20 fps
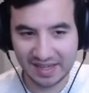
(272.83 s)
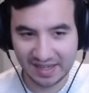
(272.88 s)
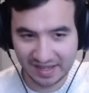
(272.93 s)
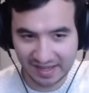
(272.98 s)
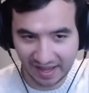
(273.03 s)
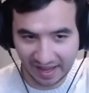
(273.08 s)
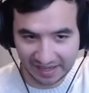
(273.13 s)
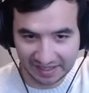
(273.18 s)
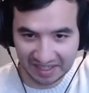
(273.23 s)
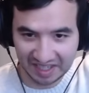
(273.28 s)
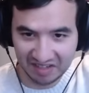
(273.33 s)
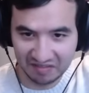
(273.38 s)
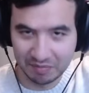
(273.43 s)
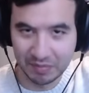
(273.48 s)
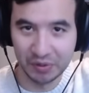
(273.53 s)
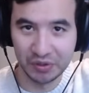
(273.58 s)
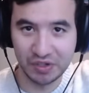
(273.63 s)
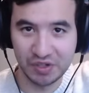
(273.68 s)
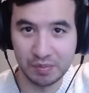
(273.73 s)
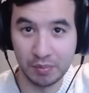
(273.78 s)
I gave
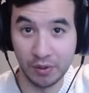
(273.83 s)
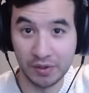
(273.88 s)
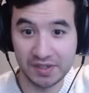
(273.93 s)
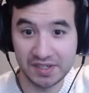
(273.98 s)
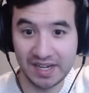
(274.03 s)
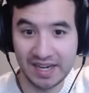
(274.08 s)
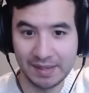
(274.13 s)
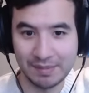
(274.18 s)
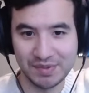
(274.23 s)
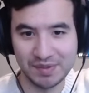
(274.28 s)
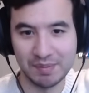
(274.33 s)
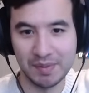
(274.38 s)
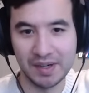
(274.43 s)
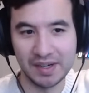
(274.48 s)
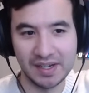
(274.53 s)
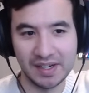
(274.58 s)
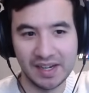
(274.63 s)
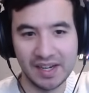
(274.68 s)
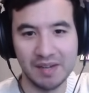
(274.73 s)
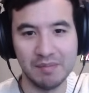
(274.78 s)
Motorsports Games money
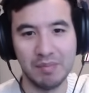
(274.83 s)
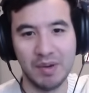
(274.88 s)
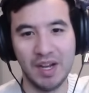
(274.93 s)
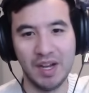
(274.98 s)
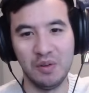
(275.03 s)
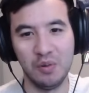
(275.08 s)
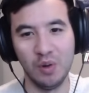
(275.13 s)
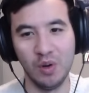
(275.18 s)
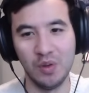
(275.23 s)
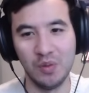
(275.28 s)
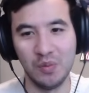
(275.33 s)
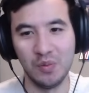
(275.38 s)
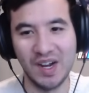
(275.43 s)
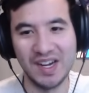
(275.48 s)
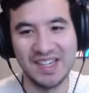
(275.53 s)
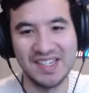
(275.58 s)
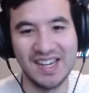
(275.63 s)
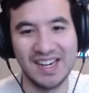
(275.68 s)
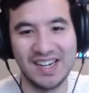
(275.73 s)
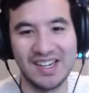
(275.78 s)
and bought Worldwide
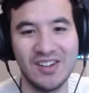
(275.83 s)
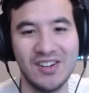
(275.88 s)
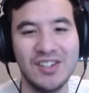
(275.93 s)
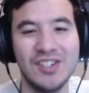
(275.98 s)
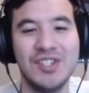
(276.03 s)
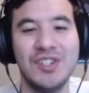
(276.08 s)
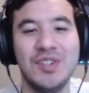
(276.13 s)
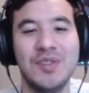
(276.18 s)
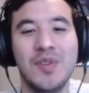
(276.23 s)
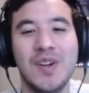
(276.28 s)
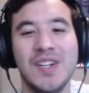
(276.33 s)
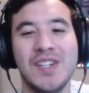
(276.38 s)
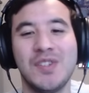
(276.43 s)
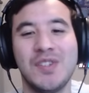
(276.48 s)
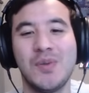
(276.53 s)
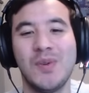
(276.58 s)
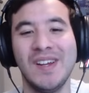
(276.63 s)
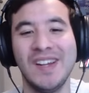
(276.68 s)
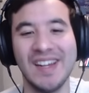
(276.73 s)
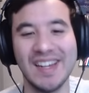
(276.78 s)
Technology
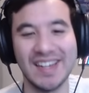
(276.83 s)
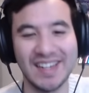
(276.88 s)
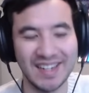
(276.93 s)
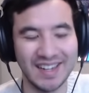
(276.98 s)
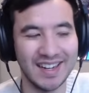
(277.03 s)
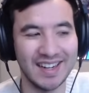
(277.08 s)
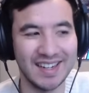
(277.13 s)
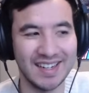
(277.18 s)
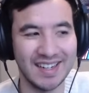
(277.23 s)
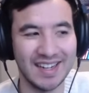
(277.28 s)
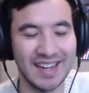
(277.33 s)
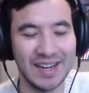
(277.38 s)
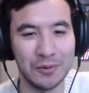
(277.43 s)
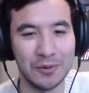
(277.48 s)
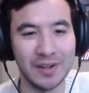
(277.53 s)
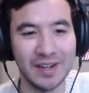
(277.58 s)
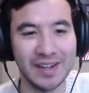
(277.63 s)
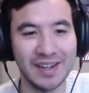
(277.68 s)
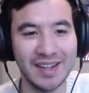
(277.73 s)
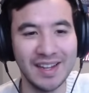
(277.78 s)
Raceway, aka
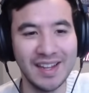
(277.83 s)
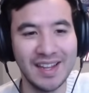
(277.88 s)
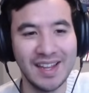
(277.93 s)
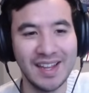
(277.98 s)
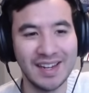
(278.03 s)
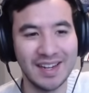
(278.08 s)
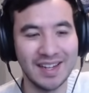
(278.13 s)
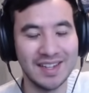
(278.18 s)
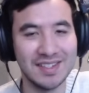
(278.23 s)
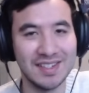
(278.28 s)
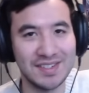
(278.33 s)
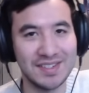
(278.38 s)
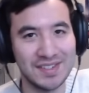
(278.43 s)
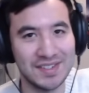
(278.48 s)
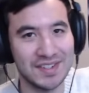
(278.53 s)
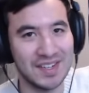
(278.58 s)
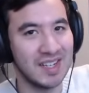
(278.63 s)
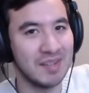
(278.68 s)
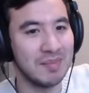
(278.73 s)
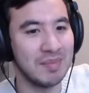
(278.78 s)
Gateway, because this is going
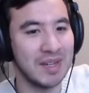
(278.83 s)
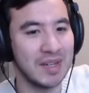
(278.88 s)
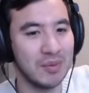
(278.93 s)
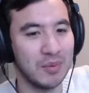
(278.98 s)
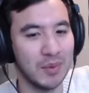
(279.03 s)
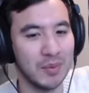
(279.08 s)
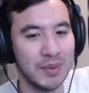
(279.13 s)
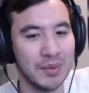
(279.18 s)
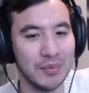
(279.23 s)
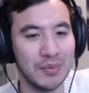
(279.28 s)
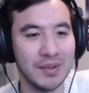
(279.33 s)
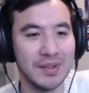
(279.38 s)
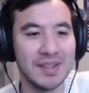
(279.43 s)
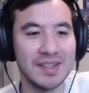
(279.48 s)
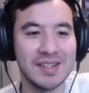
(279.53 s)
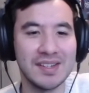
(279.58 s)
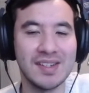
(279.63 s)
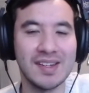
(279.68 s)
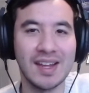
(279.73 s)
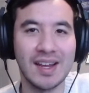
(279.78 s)
to be where we really
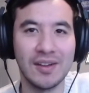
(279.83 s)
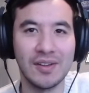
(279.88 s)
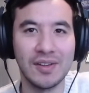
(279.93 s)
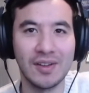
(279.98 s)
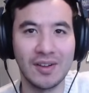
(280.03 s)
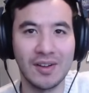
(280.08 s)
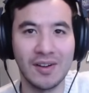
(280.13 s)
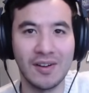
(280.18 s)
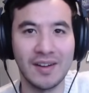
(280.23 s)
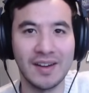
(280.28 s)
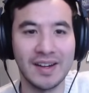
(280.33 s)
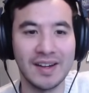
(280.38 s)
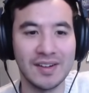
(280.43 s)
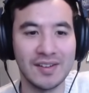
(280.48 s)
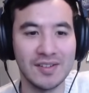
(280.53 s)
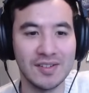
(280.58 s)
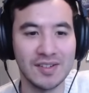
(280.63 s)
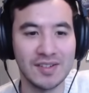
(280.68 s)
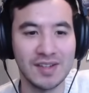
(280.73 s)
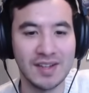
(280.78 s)
see how the car
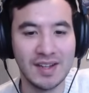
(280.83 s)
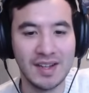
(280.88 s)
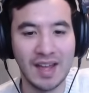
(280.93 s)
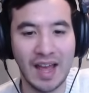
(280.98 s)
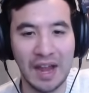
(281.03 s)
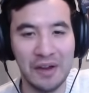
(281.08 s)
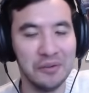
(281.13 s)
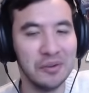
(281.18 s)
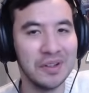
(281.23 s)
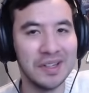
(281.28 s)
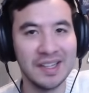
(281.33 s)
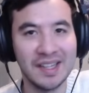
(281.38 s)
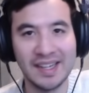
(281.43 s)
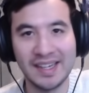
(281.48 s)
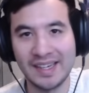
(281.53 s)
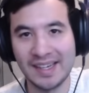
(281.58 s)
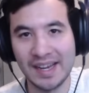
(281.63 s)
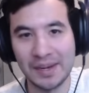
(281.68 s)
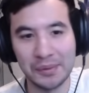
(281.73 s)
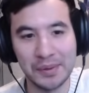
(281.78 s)
handles. I really like
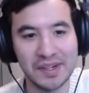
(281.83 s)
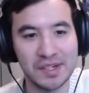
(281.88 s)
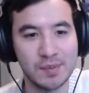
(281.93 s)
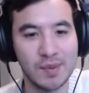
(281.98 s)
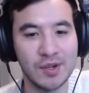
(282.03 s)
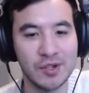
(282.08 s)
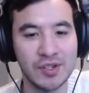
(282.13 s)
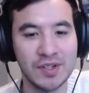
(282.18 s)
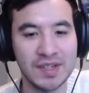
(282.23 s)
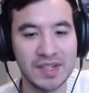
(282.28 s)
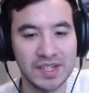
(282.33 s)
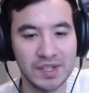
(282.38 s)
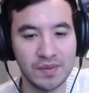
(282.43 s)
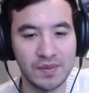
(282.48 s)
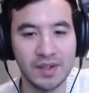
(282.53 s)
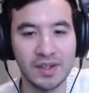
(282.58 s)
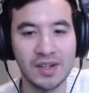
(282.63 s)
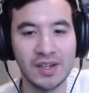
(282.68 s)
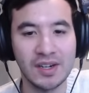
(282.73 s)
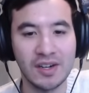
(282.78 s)
Gateway, especially in the
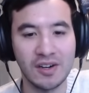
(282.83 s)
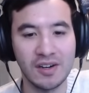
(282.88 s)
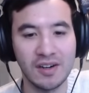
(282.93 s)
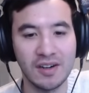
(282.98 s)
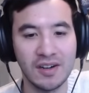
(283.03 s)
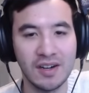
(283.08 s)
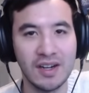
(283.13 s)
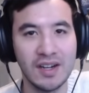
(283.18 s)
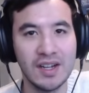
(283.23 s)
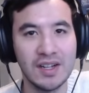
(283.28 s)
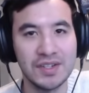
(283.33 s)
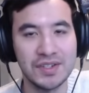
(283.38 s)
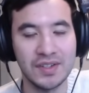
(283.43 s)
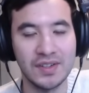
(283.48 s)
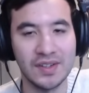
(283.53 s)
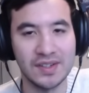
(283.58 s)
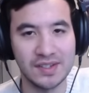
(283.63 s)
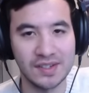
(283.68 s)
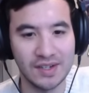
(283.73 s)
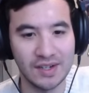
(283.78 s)
Xfinity car, so
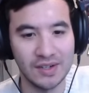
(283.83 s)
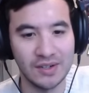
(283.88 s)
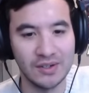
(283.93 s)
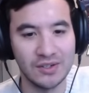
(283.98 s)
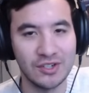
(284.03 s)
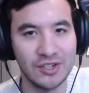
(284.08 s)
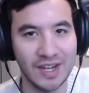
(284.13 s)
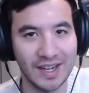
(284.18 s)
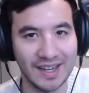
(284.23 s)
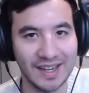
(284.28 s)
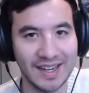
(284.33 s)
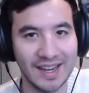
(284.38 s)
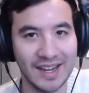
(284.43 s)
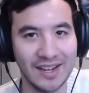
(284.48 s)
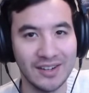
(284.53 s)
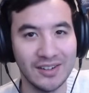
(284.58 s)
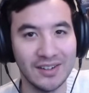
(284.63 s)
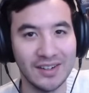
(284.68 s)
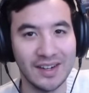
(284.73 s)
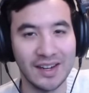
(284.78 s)
let's go check it
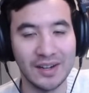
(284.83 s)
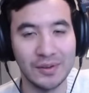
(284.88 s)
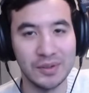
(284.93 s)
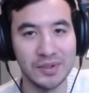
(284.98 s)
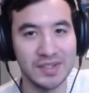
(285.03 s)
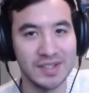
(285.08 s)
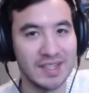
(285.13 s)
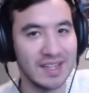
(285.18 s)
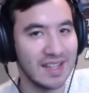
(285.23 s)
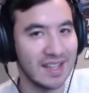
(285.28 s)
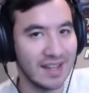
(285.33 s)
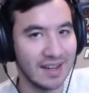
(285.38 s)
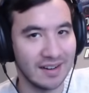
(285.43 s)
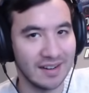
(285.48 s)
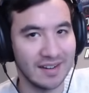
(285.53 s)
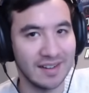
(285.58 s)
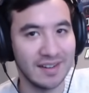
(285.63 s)
out, and I will see you there.